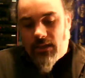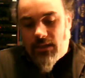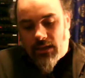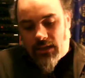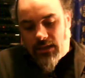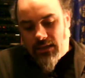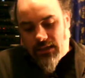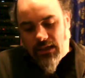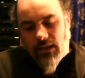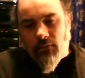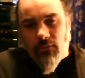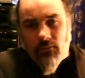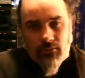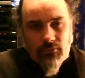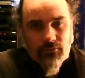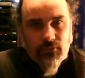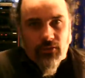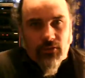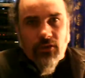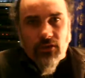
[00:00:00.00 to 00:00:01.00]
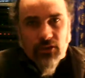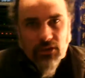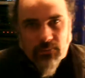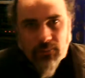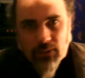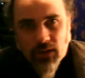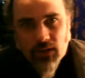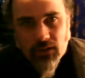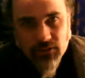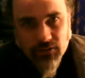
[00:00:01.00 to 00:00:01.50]
Here's how first
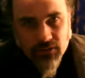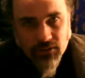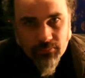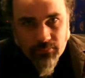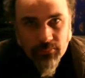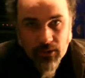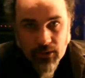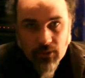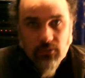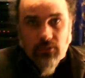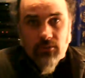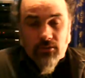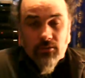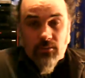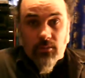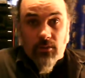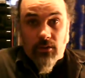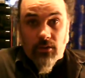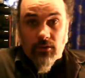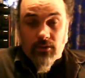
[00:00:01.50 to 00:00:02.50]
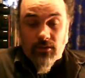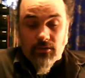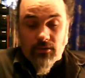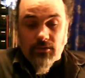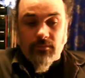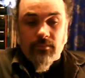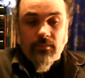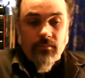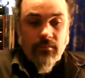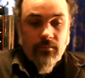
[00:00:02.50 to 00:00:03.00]
past the post works.